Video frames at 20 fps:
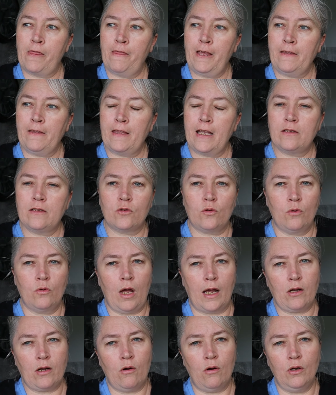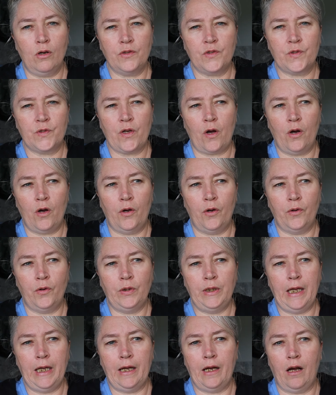think that's all I got so
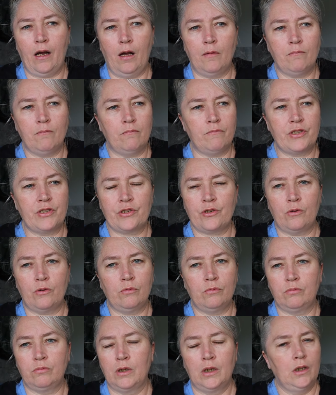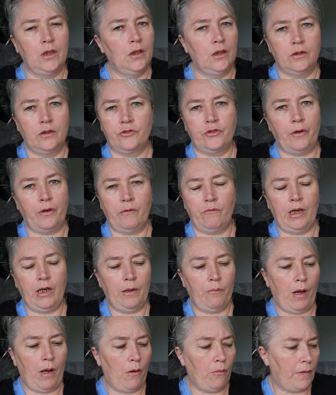yeah I'm still doing
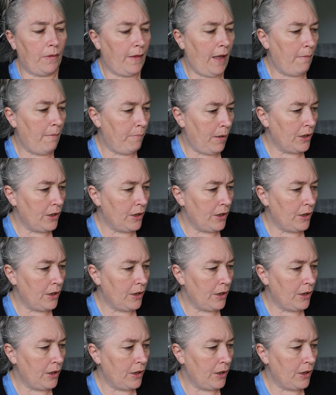really well with that